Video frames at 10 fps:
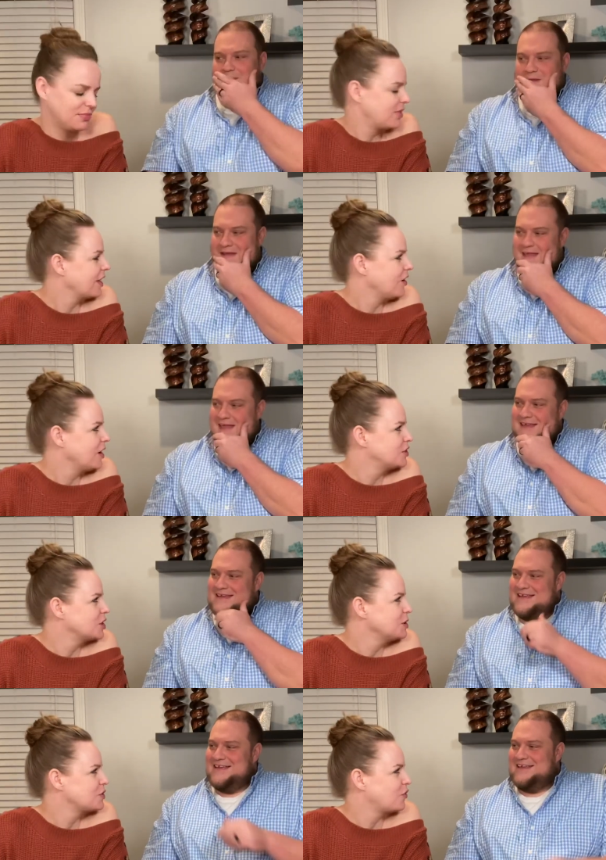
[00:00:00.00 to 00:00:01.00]
Speaker 1: they all have so much
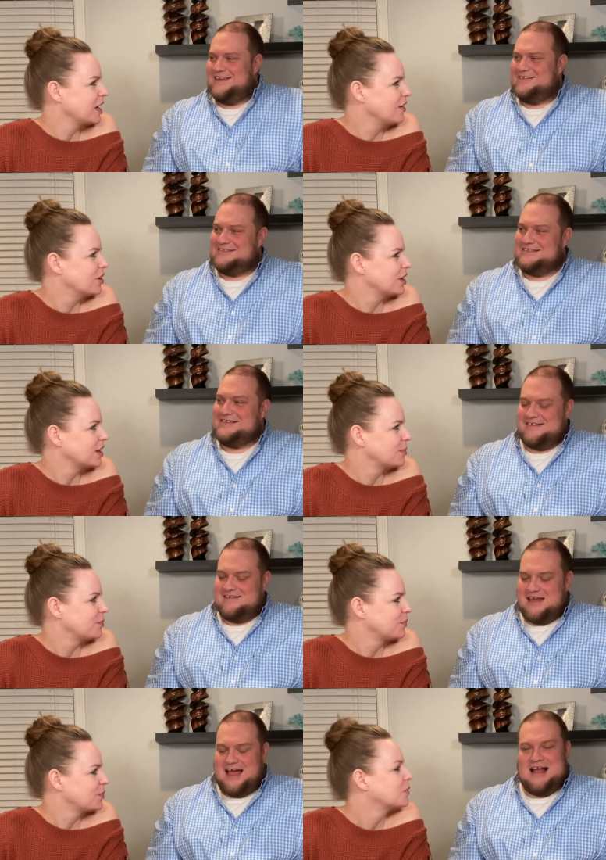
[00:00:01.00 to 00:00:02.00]
flavor in them.
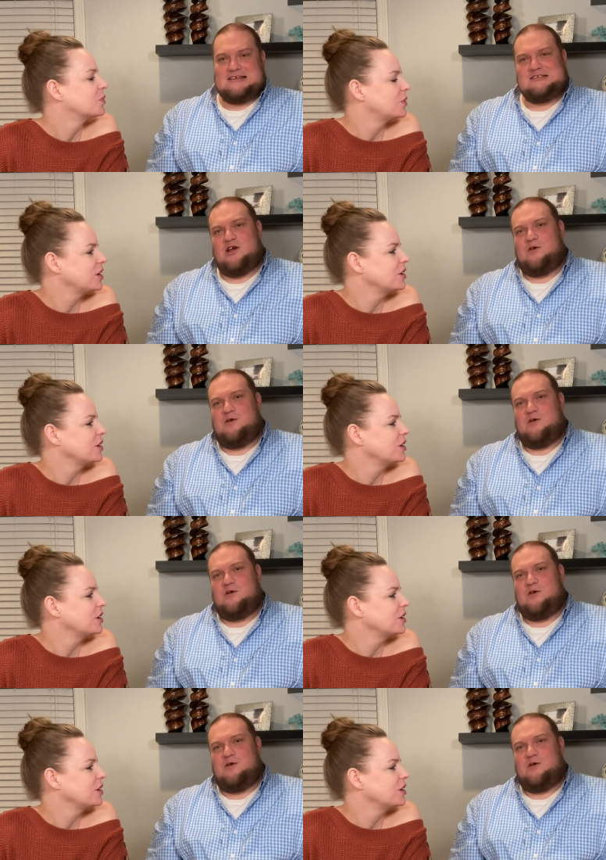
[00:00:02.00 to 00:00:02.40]
Yeah. What so. Are your